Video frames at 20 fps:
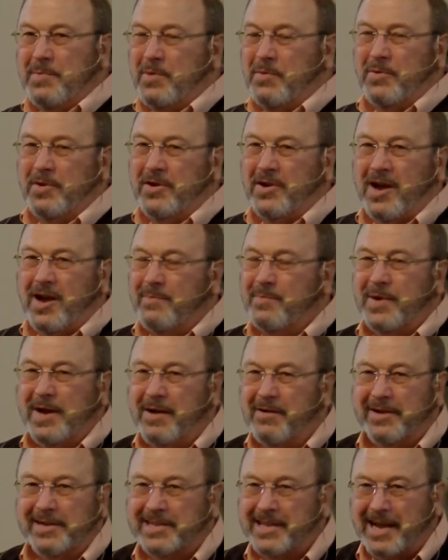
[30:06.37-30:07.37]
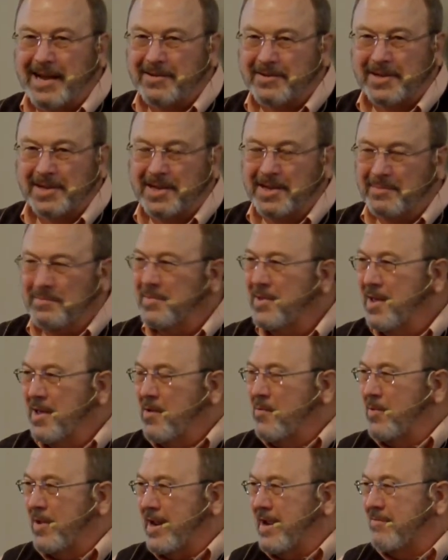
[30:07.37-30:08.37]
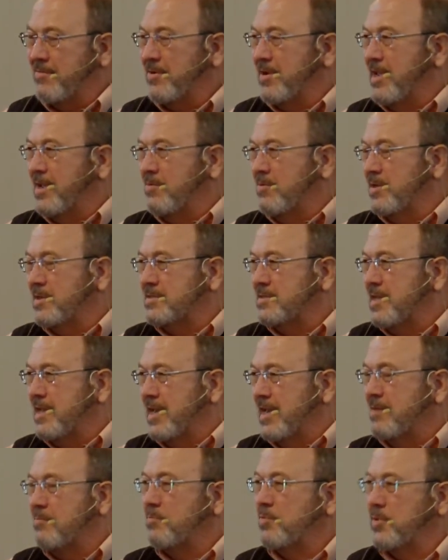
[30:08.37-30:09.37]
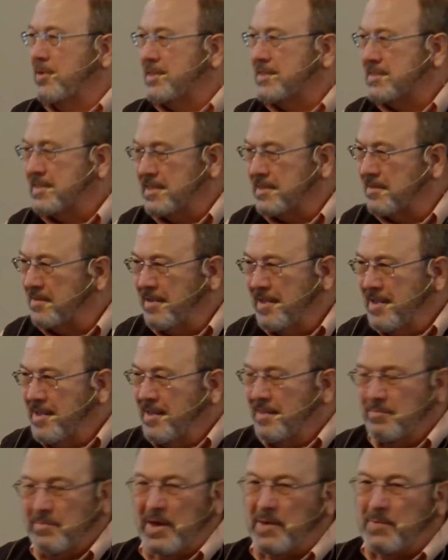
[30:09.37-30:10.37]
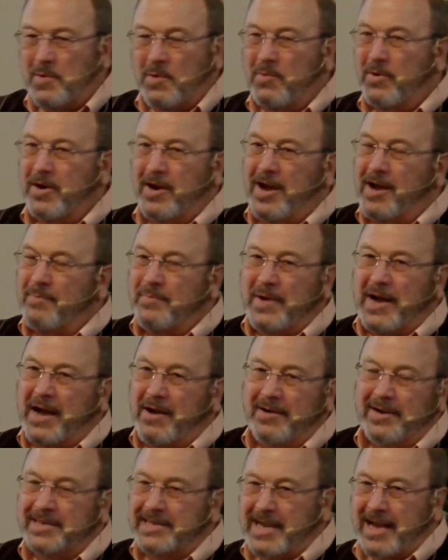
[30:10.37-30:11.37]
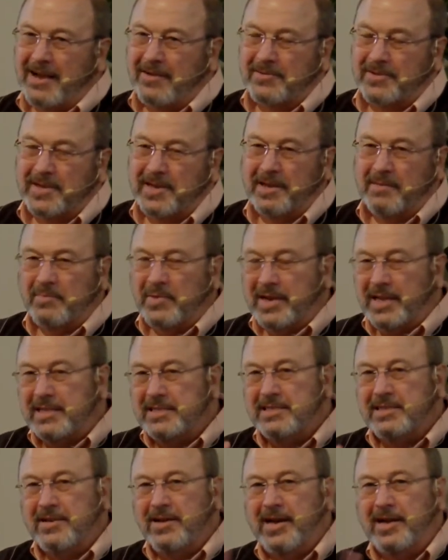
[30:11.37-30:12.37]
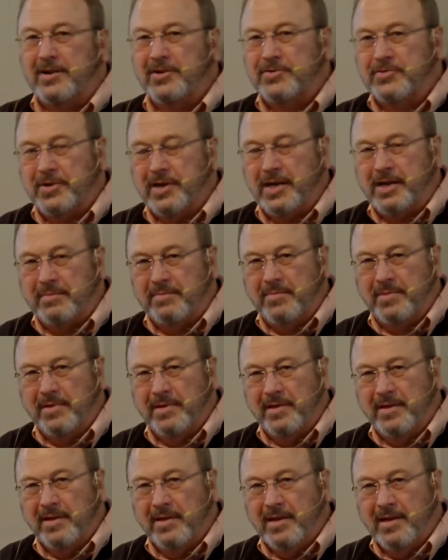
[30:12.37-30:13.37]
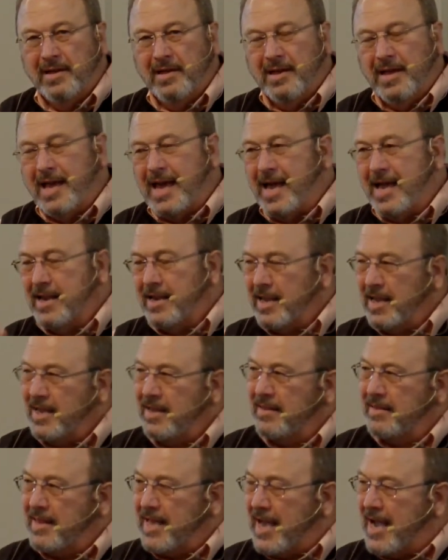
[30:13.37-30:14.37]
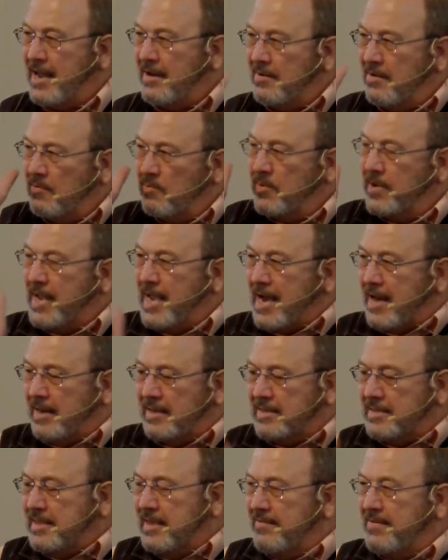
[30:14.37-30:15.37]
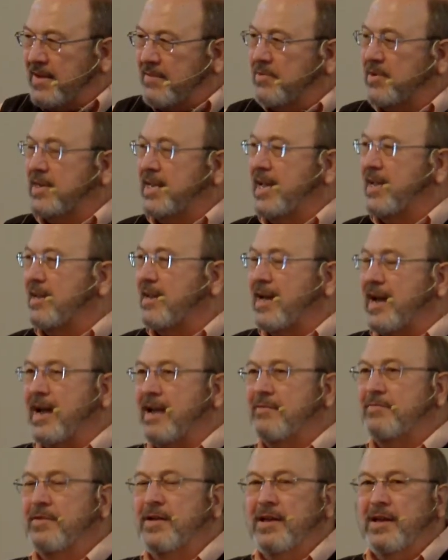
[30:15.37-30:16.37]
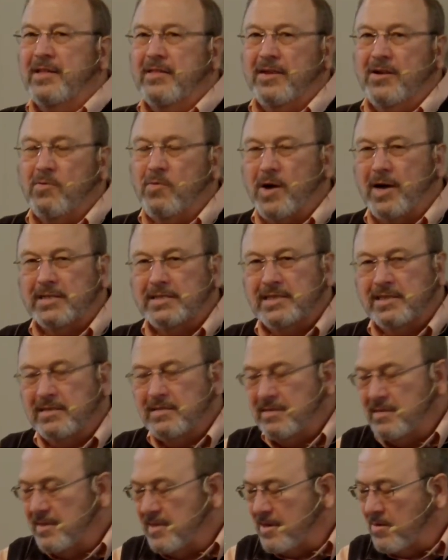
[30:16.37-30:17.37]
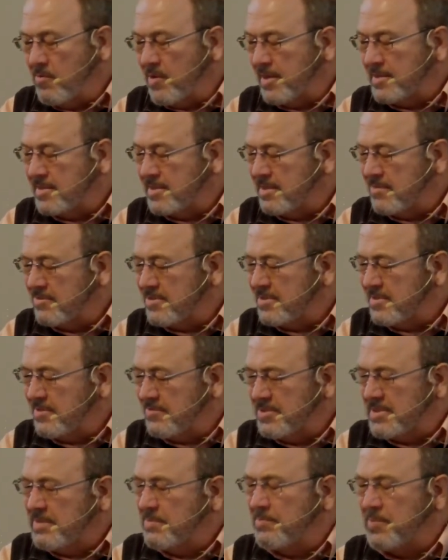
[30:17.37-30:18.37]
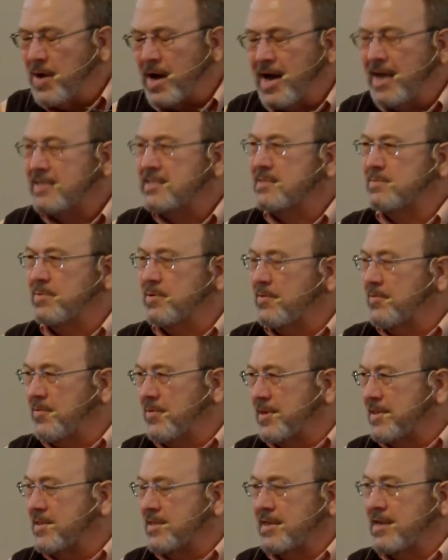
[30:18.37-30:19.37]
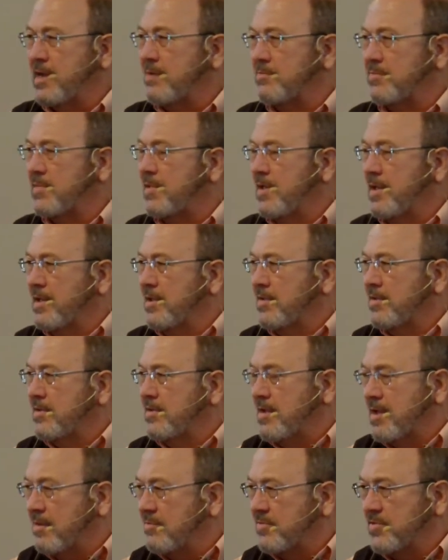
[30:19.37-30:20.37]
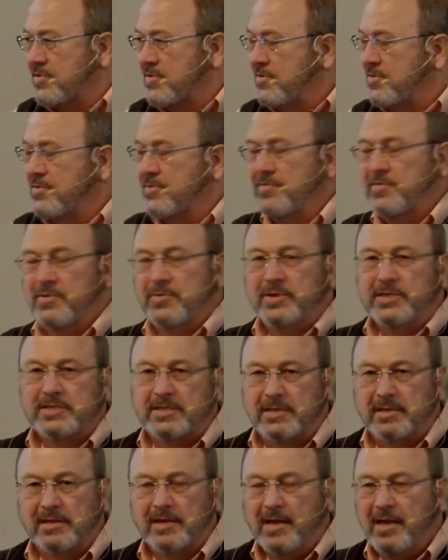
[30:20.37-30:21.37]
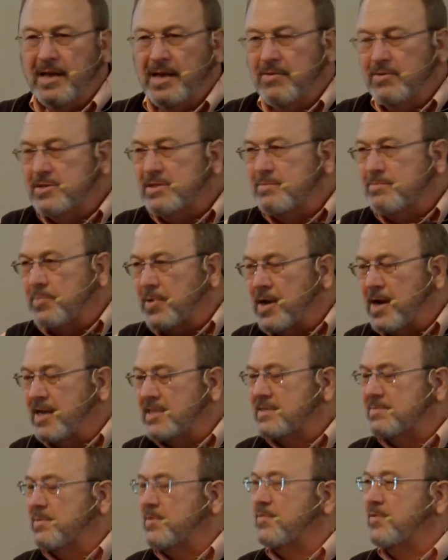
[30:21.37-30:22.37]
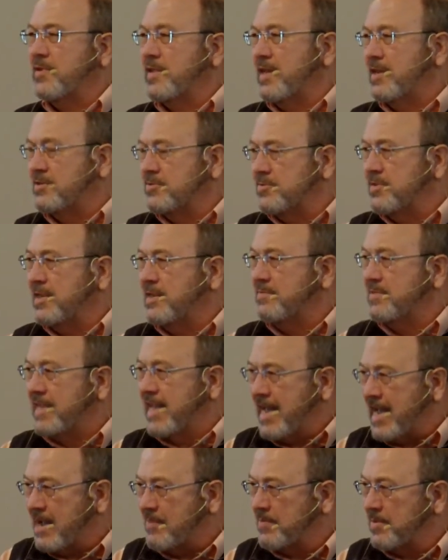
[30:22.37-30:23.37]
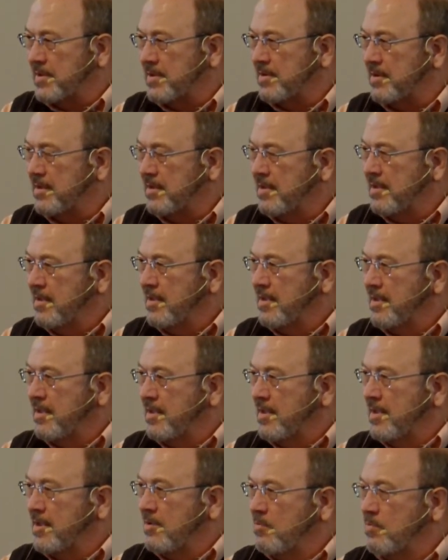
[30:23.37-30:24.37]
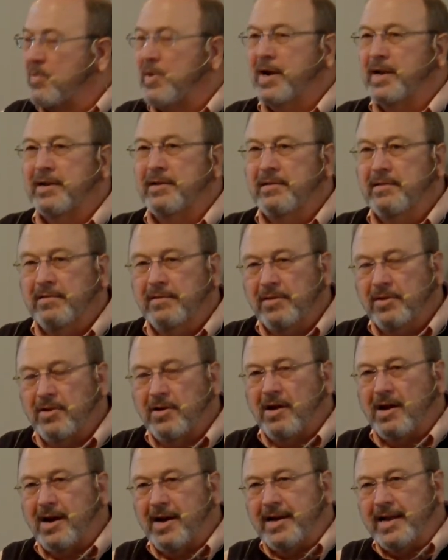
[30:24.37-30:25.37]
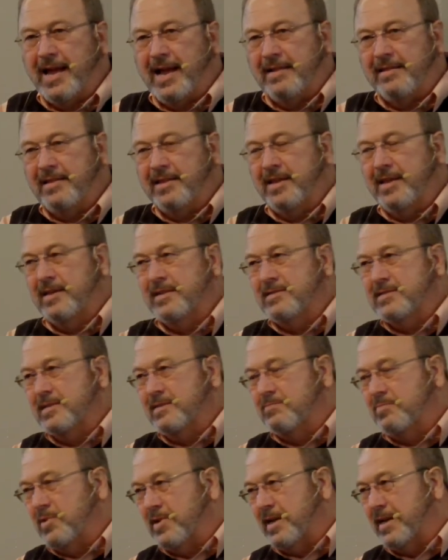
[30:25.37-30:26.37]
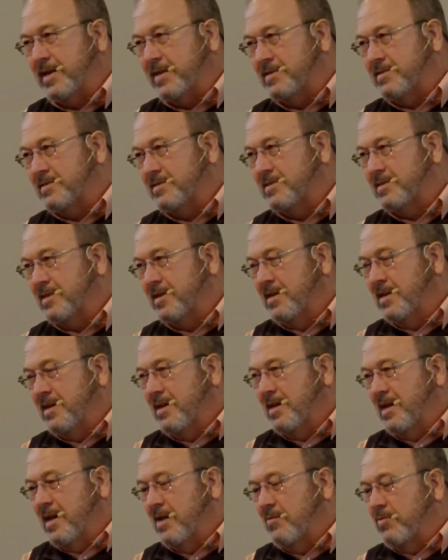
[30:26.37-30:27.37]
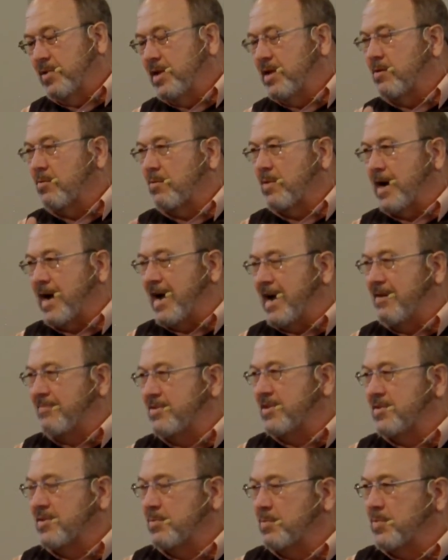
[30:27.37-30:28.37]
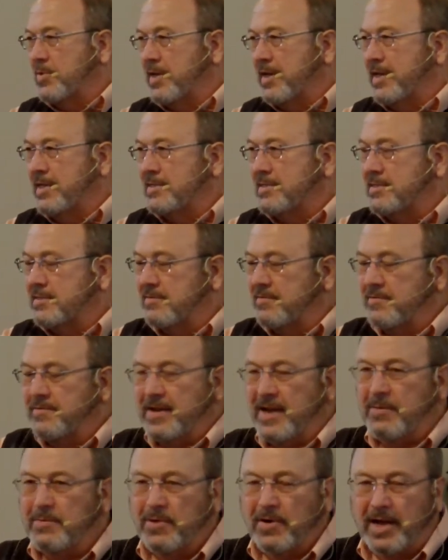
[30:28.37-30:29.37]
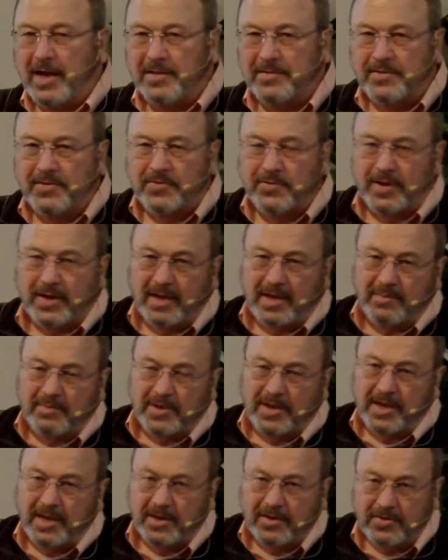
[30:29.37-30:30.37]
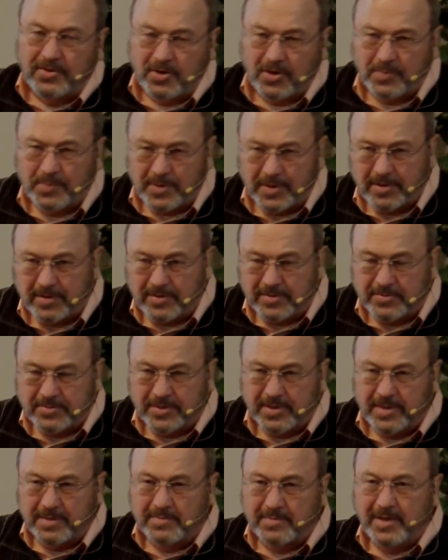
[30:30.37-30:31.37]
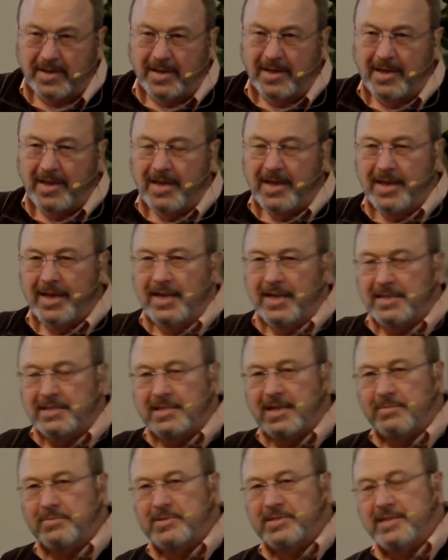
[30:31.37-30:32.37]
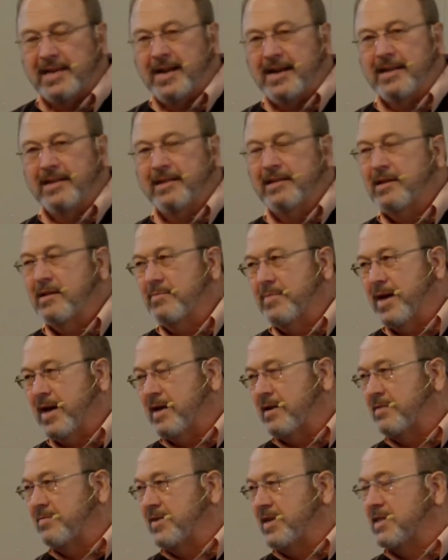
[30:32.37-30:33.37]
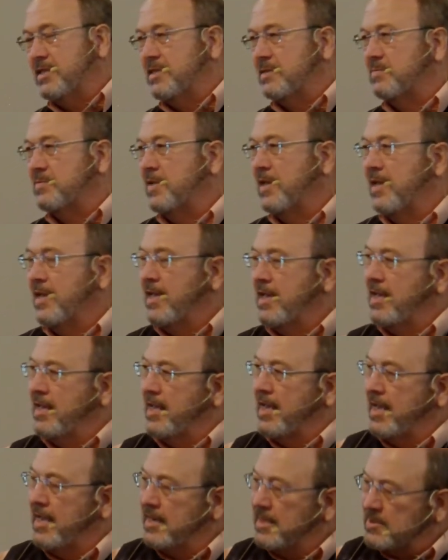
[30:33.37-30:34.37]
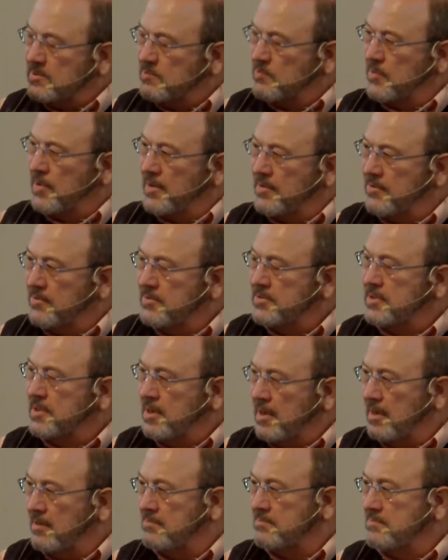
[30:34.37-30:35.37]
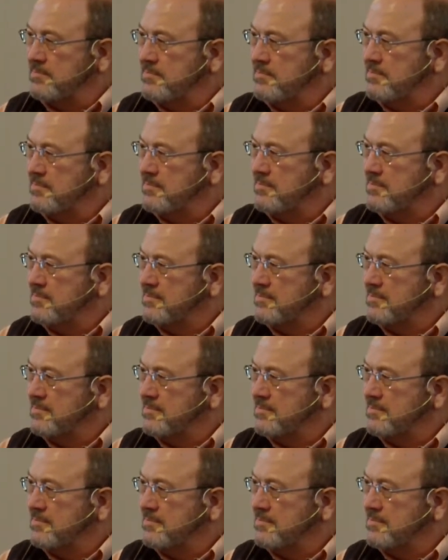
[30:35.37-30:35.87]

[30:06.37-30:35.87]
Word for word: people were not bowing down to him. Whenever he was in prison, people were not bowing down to him, but he still had a dream. And in that reality of everyday life, there wasn't there was there was it was impossible for it to come come to fruition. It was impossible for that dream to happen. But God had things in place. And when he arrived at the place and Pharaoh had the dream and he interpreted the dream, he ends up second in command of Egypt and his brothers come